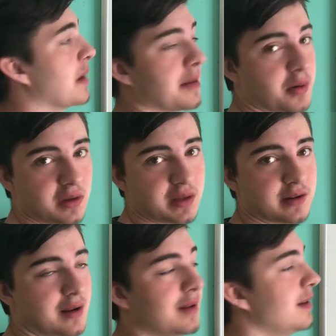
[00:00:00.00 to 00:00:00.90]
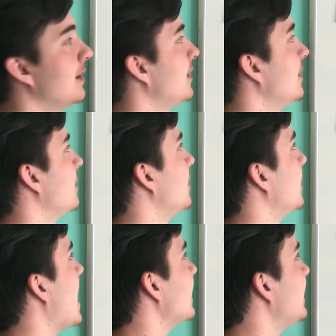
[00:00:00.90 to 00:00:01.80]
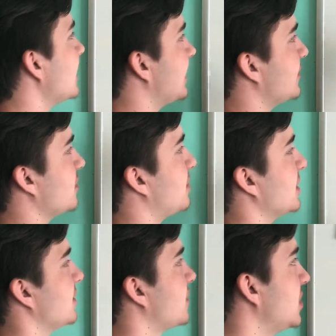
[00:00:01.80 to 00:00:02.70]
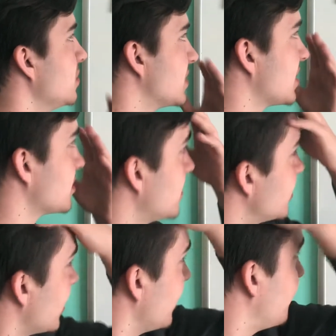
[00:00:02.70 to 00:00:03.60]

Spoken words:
and Berlin. And then it gives you a bunch of clues, because we're trying to